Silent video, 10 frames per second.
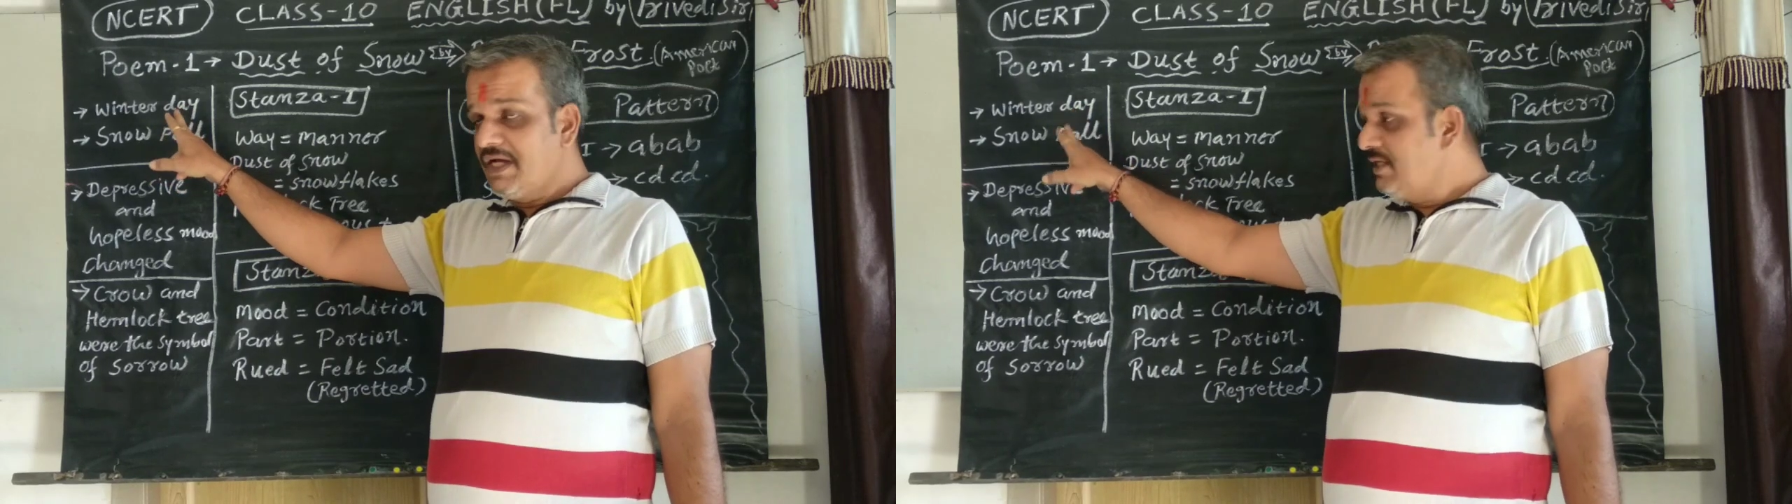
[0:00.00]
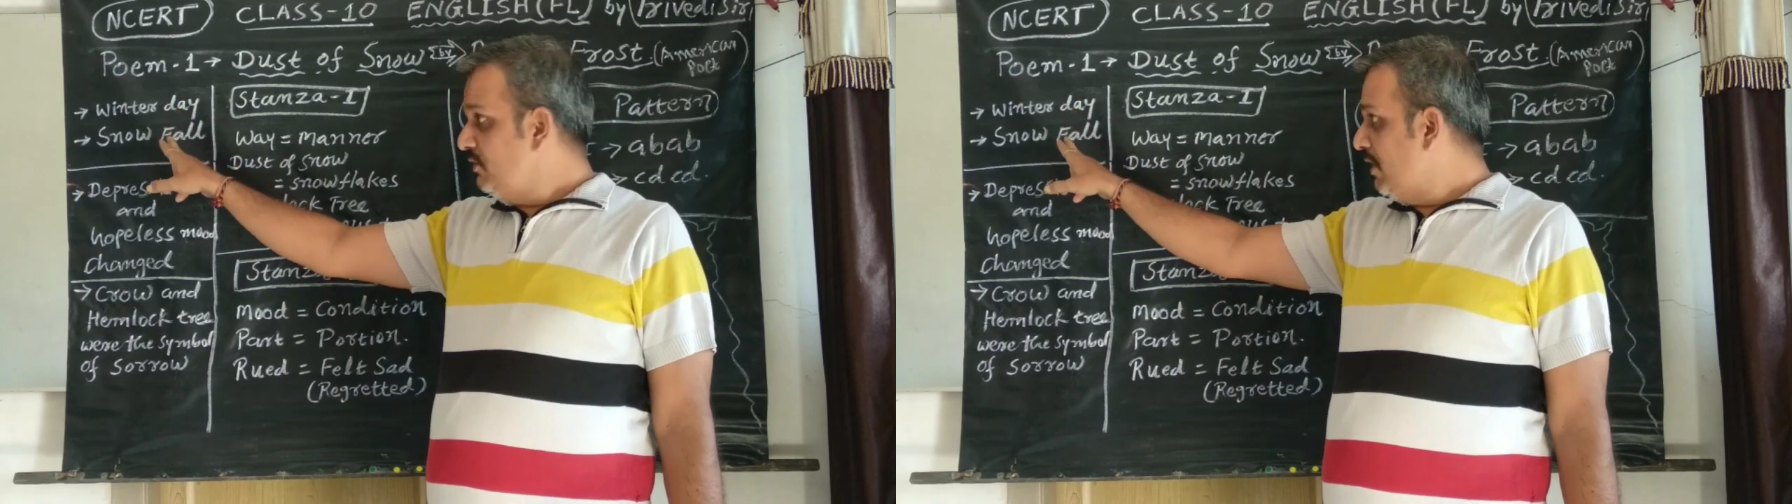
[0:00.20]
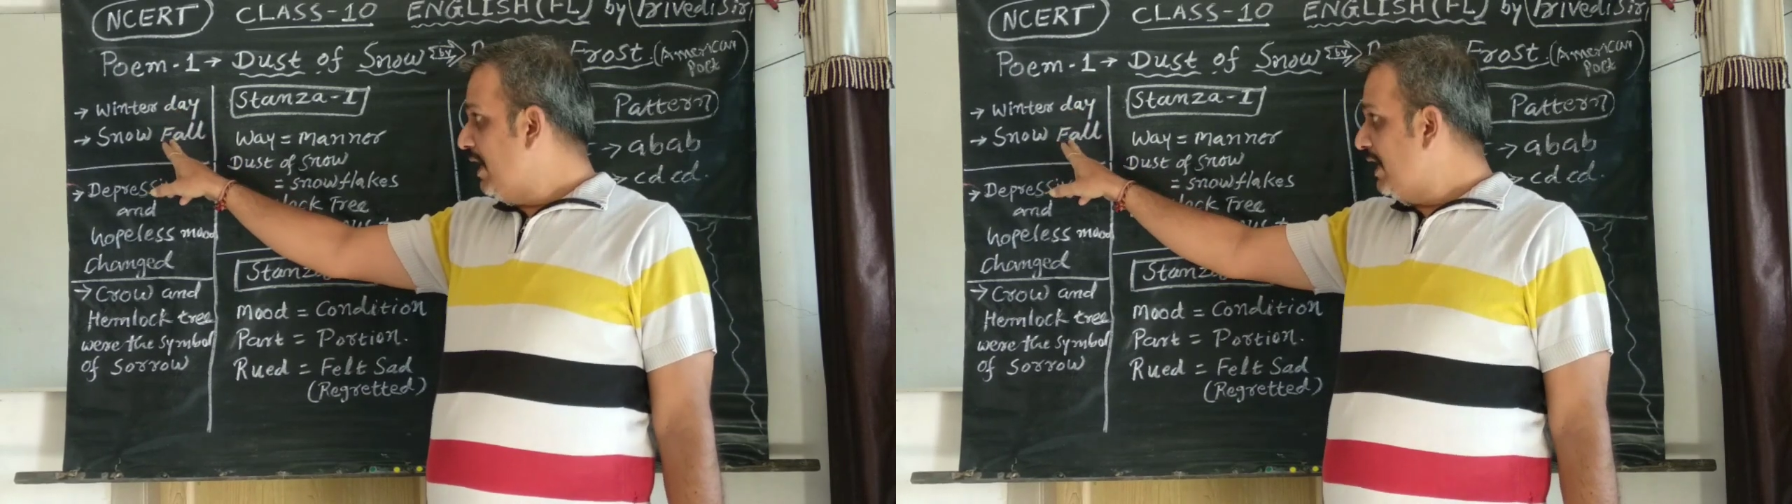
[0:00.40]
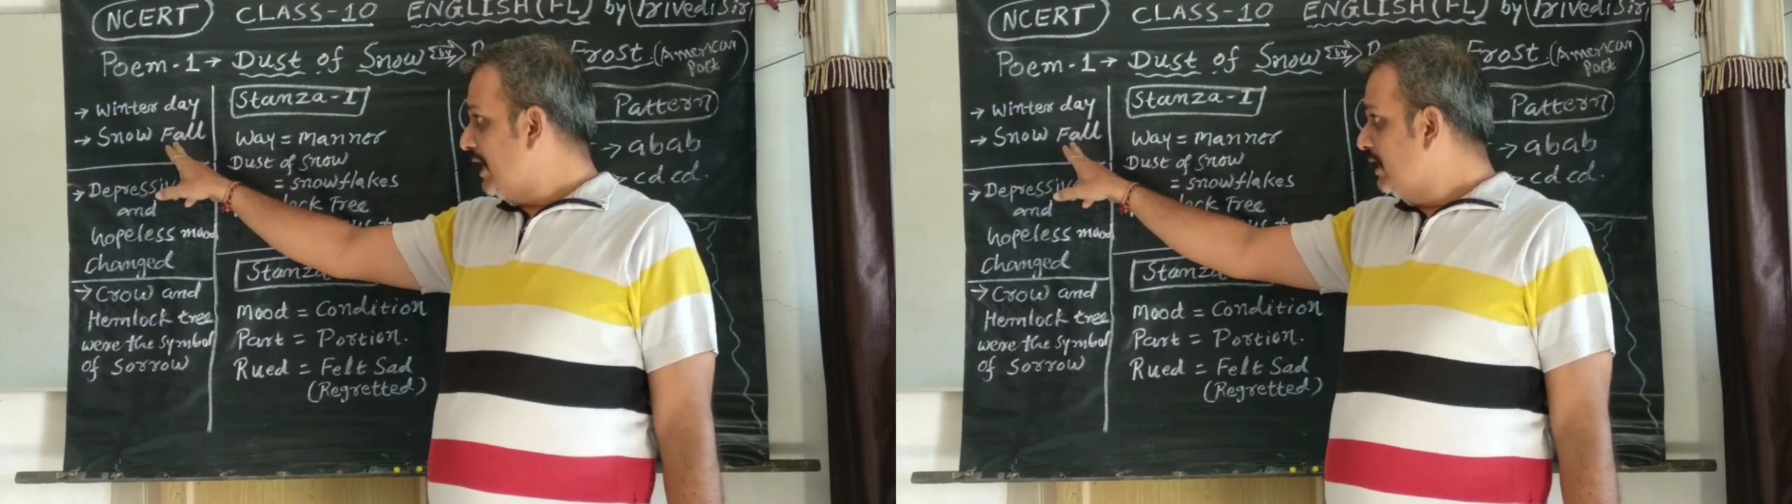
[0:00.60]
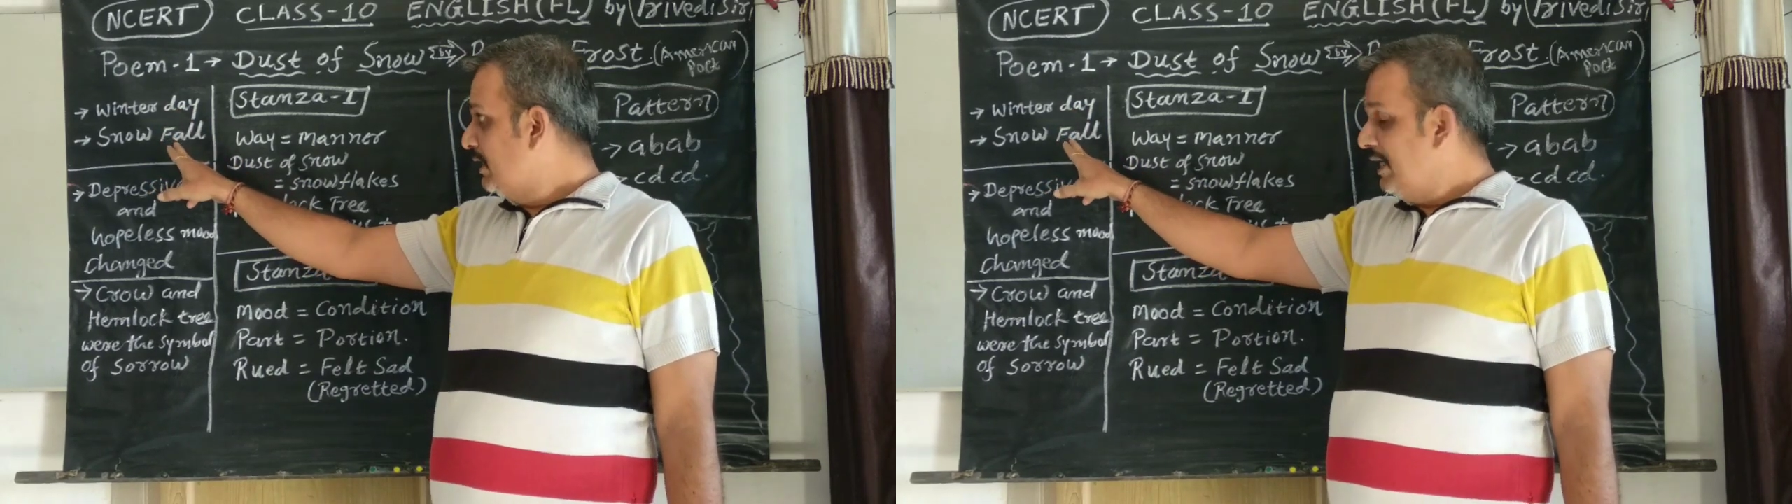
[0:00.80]

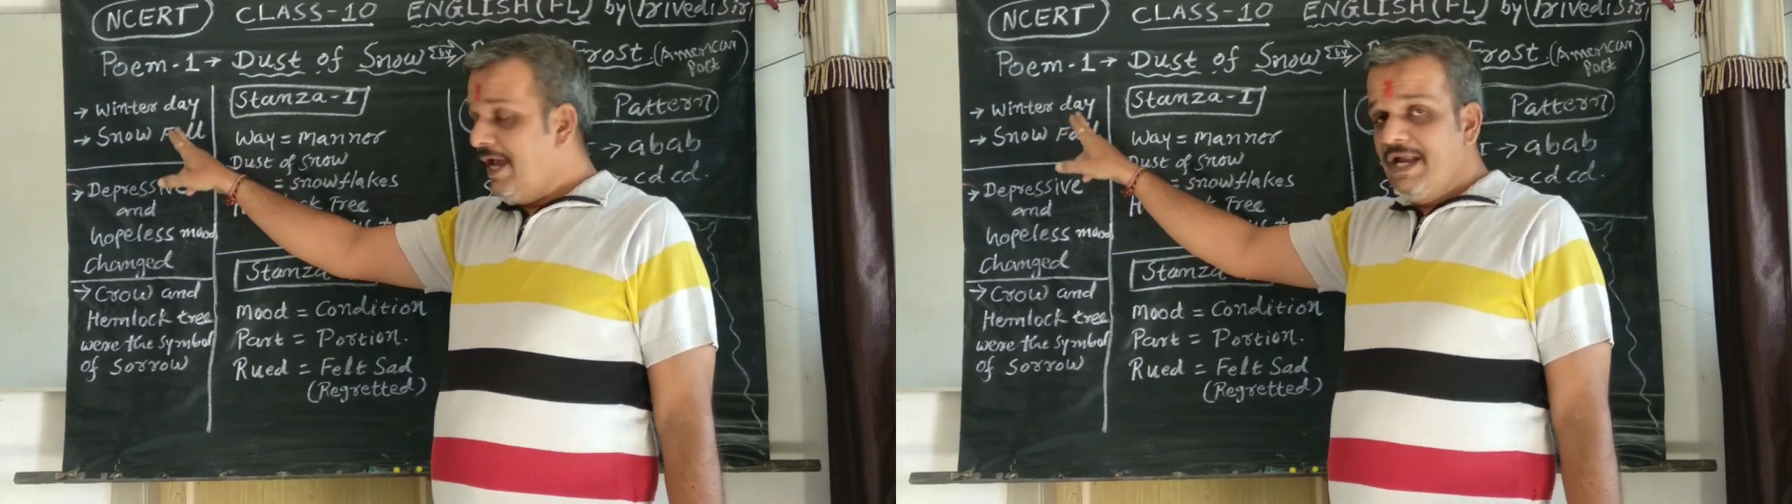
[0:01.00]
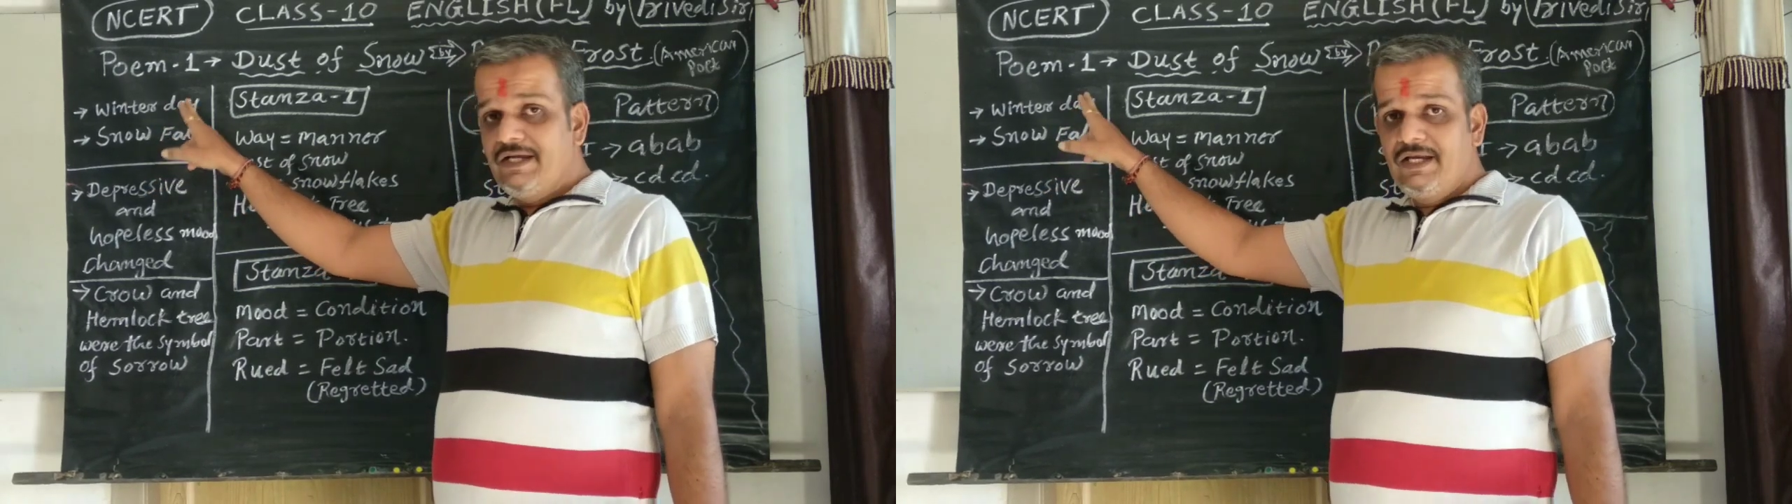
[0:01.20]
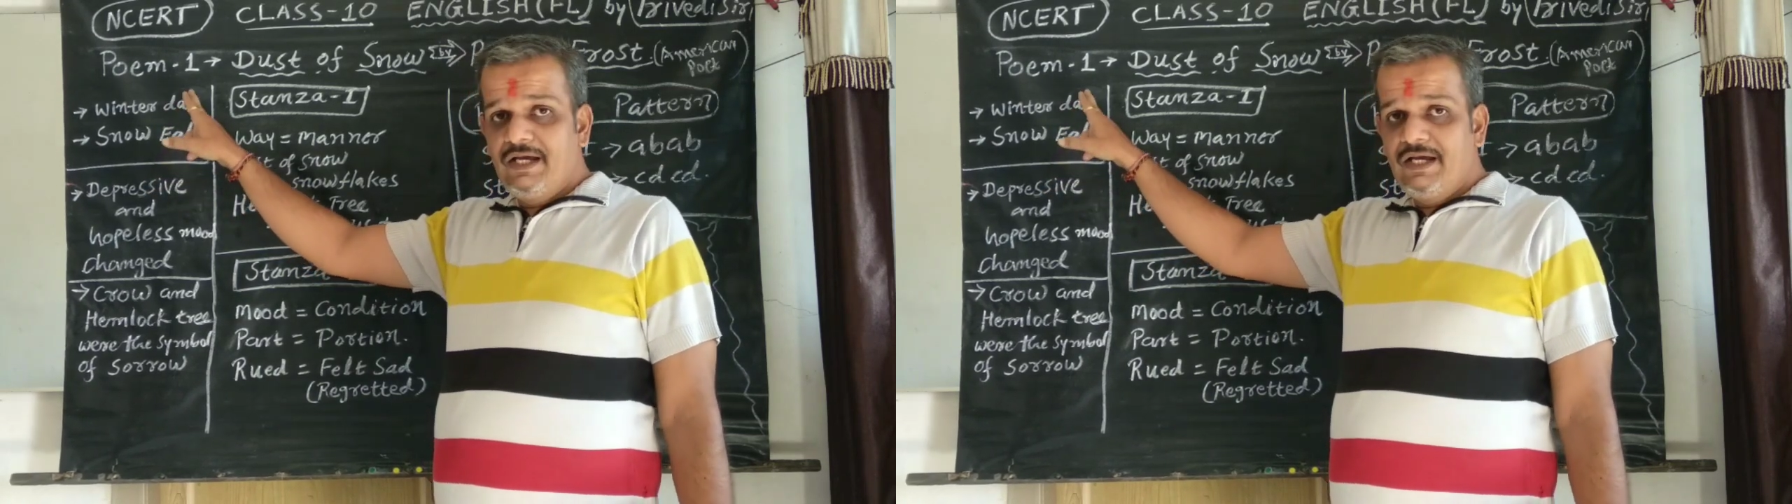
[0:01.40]
January, and